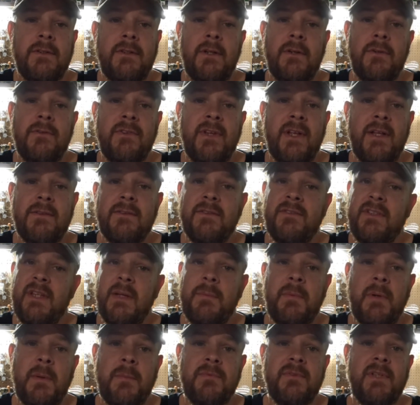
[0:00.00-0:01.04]
Turns out the
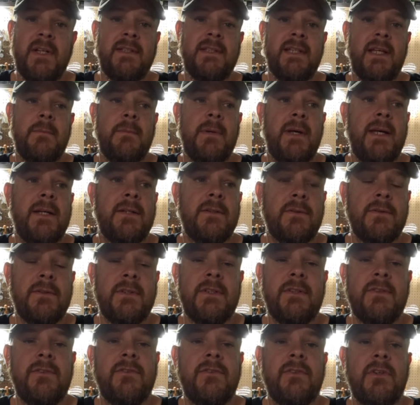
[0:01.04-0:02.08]
step up's not that bad on
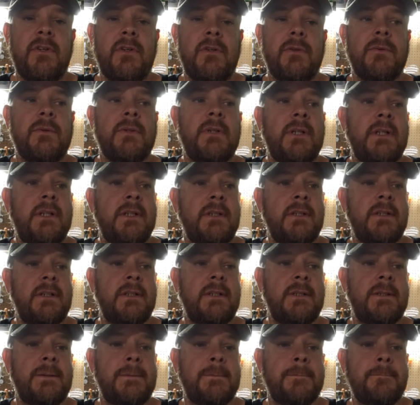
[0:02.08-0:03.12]
these, so
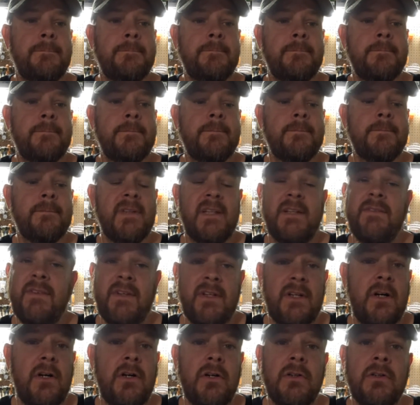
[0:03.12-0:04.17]
if
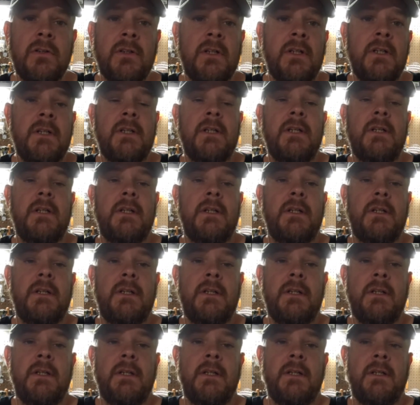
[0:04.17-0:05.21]
at all.
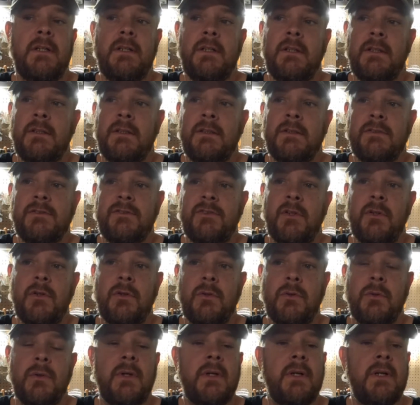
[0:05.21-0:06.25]

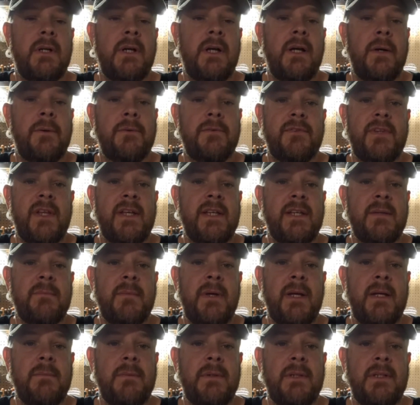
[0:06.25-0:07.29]
So I was thinking
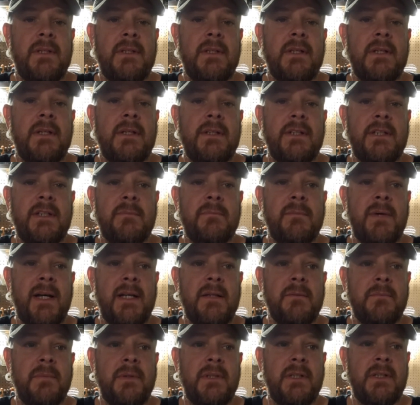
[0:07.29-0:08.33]
maybe it
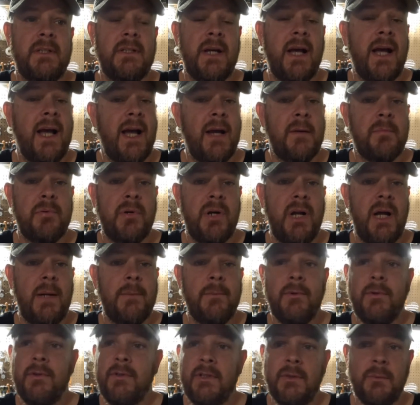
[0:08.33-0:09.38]
might be a high
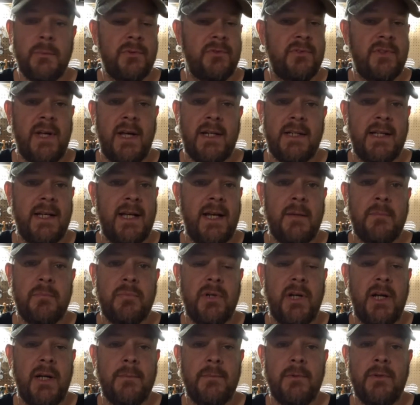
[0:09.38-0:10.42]
primer. It was not a high
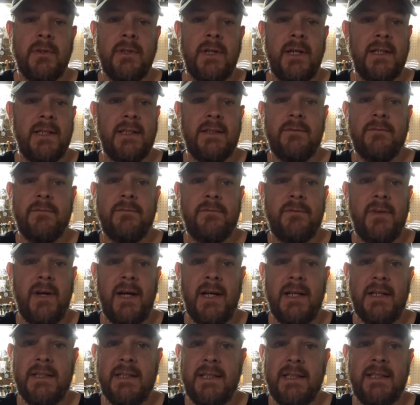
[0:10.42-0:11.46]
primer. I didn't
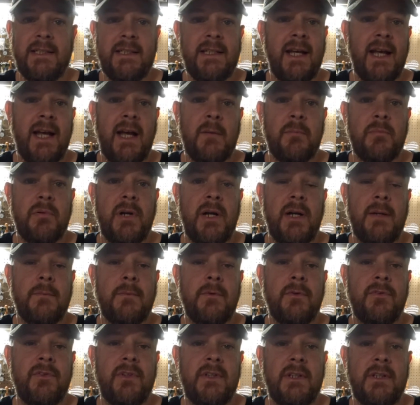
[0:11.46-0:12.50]
find any high
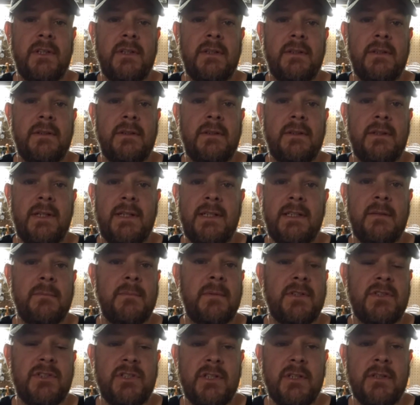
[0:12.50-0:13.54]
primers in any
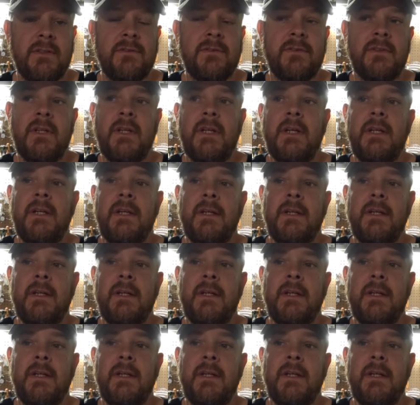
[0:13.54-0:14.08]
of my shells,